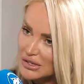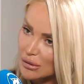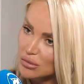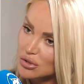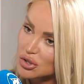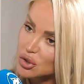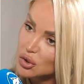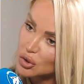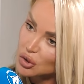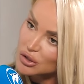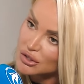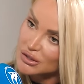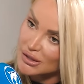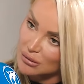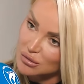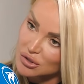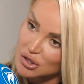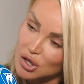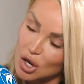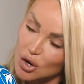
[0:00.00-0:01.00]
I was good. That
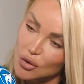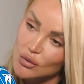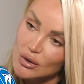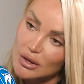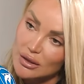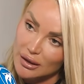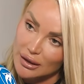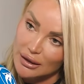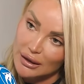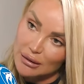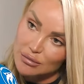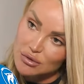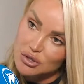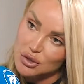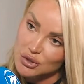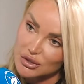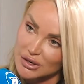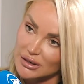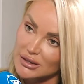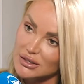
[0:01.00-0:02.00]
was the only thing I was
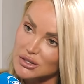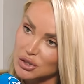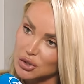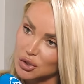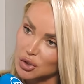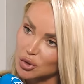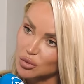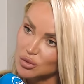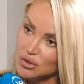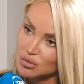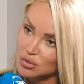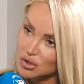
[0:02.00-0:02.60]
good at in school was,